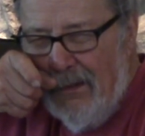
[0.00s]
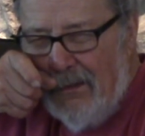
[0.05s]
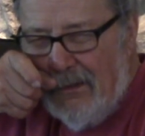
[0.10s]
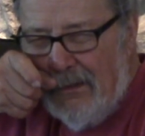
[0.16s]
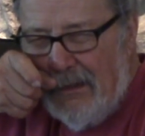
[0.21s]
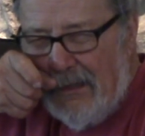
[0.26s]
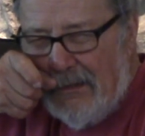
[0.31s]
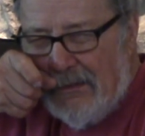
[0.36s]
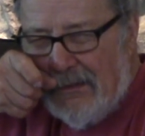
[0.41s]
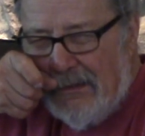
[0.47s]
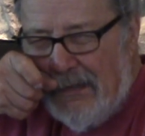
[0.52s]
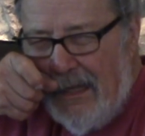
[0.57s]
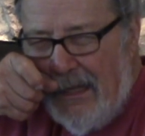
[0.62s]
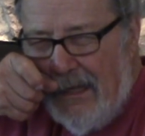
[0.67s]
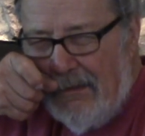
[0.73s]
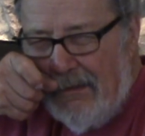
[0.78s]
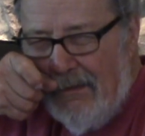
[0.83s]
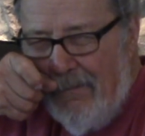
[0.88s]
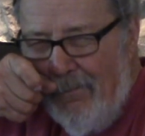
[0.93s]
touch
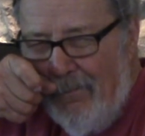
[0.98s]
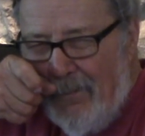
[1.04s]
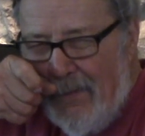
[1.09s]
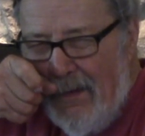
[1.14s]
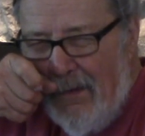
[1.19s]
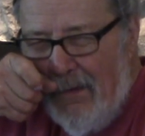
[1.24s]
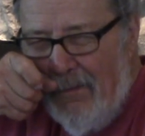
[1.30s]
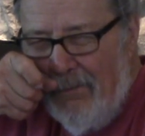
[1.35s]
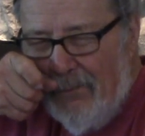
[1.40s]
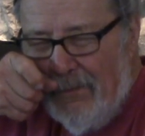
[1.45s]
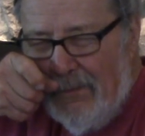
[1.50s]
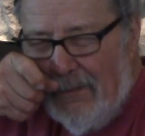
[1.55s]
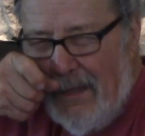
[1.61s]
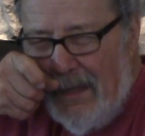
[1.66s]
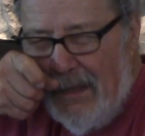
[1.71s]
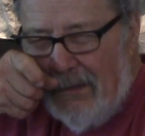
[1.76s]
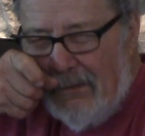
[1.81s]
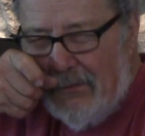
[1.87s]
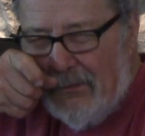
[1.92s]

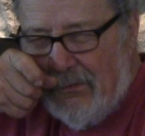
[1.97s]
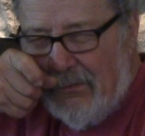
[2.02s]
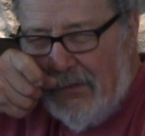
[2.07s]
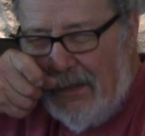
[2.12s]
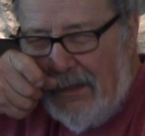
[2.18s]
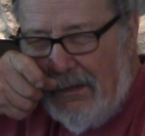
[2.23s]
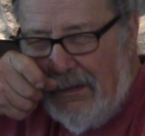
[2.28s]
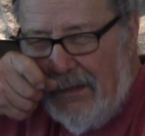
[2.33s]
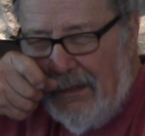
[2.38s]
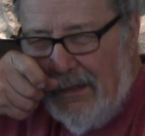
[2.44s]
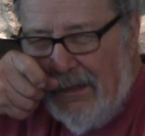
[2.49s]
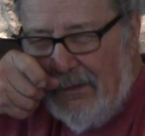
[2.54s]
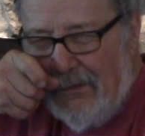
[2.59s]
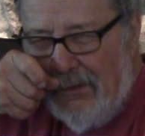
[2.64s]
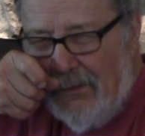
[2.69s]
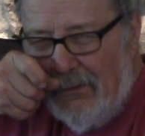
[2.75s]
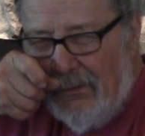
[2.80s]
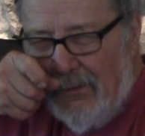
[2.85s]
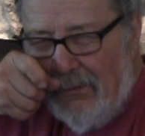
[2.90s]
that trigger
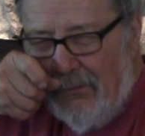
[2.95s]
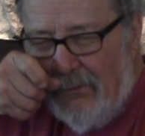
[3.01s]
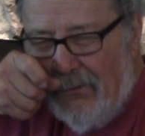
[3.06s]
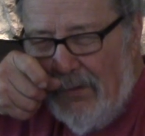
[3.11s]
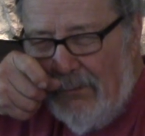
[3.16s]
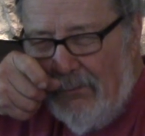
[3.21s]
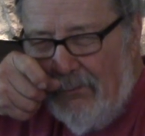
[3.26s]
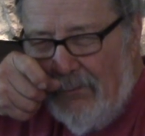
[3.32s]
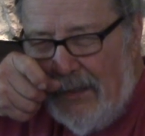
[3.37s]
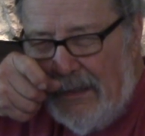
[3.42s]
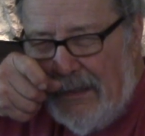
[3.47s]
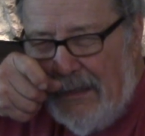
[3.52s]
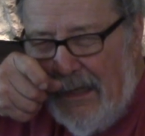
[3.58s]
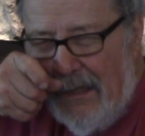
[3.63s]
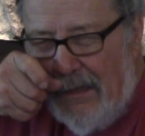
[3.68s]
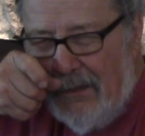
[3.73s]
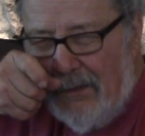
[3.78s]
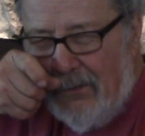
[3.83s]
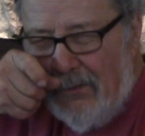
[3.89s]
on your
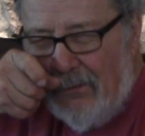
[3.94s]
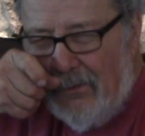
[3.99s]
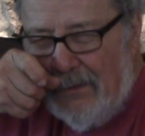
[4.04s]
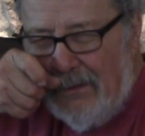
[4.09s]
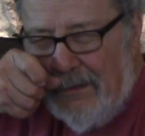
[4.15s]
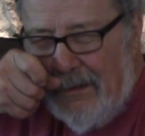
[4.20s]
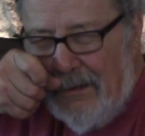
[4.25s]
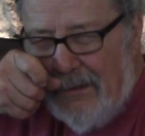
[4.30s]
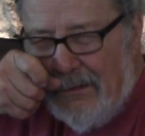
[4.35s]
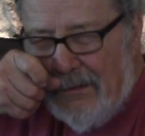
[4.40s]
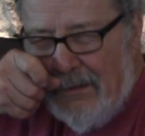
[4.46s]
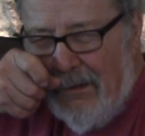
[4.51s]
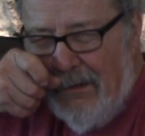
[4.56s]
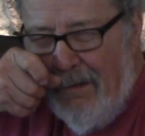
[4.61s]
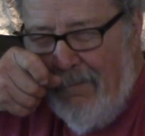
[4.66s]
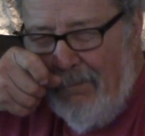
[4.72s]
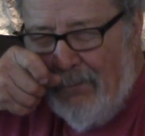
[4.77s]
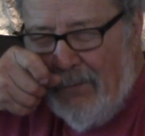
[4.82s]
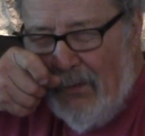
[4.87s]
mechanical release,
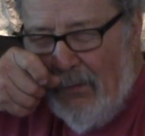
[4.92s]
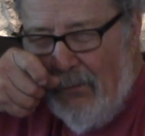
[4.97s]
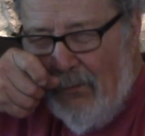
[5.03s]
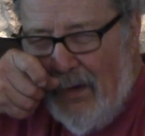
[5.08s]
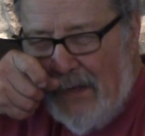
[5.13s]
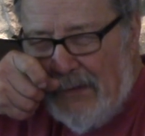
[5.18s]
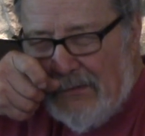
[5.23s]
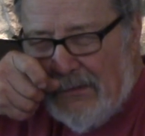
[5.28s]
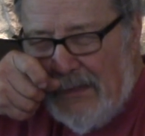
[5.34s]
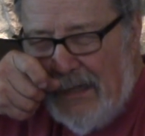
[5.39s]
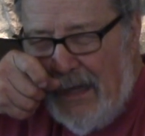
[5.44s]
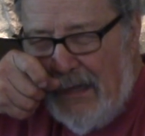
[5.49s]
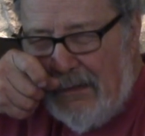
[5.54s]
watch